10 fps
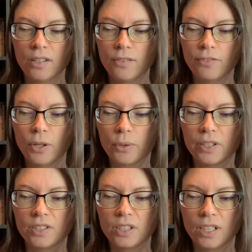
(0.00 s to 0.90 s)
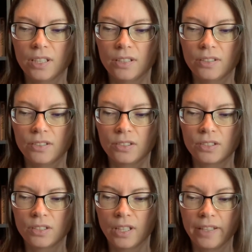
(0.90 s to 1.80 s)
The focus
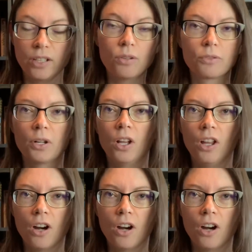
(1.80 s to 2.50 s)
is, and the overall